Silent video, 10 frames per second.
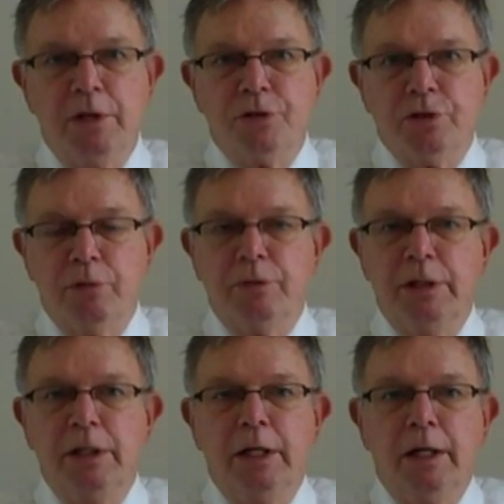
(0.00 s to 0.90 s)
So
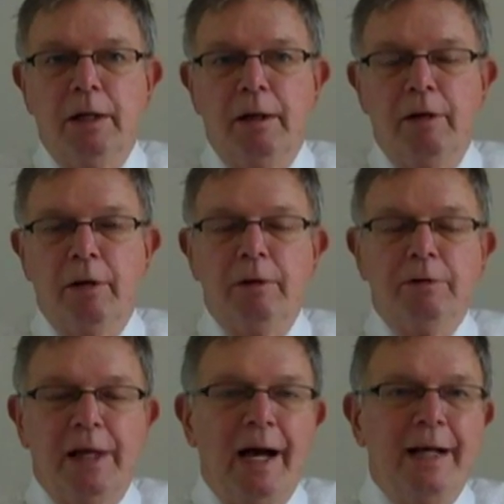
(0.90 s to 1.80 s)
the
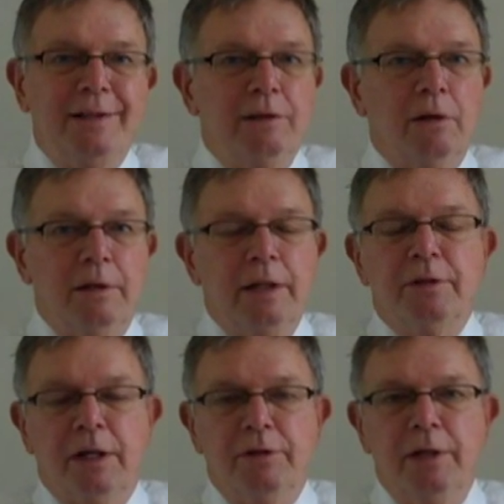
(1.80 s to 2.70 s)
ideal
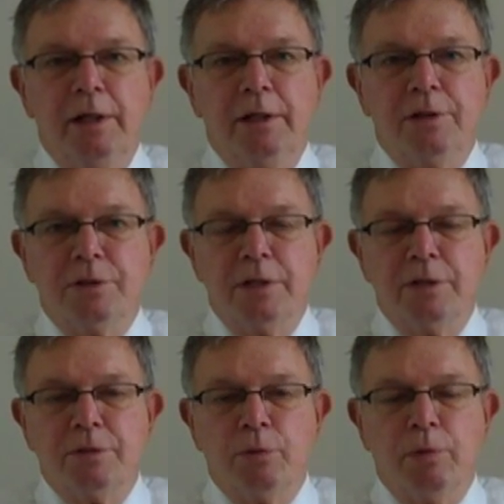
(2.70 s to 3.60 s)
length, I think,
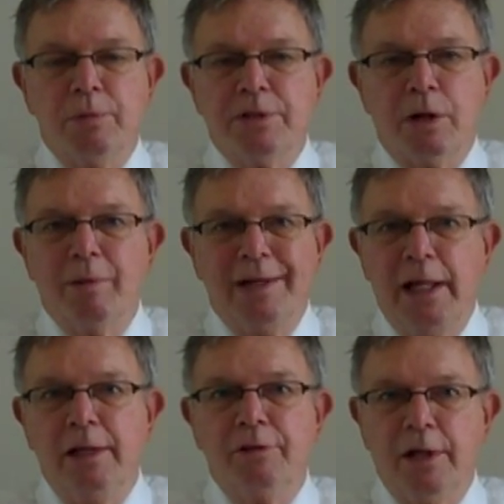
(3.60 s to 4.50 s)
is what we say around
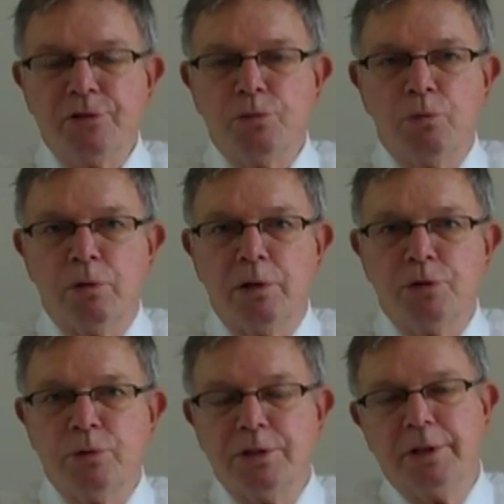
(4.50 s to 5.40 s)
80,000
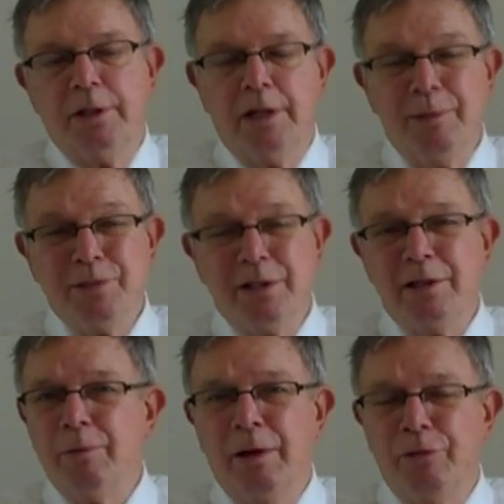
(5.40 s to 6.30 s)
words, which I think comes in
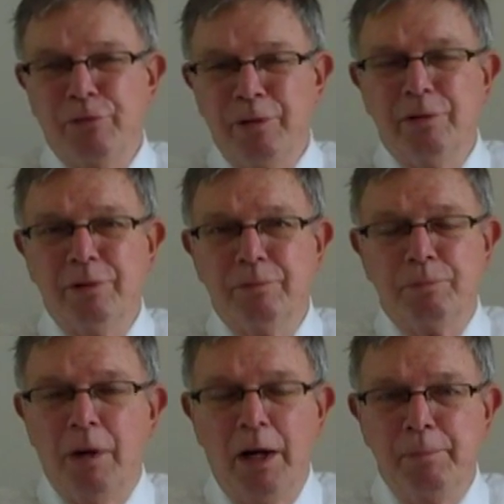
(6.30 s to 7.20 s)
at around 300
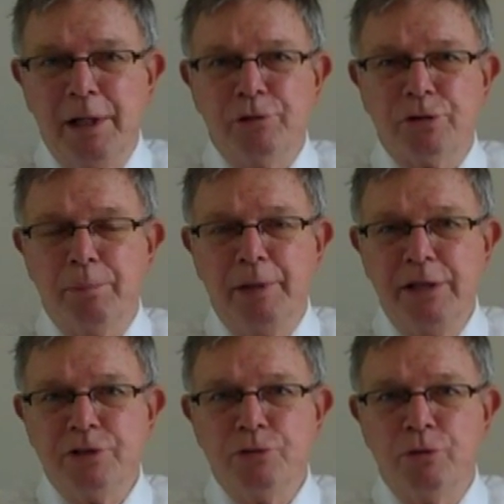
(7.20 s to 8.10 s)
manuscript
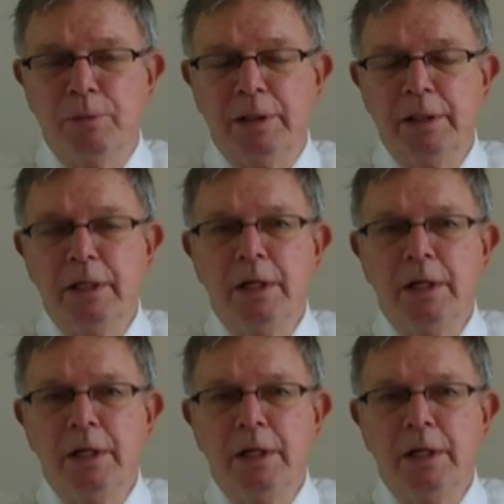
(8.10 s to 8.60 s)
pages normally.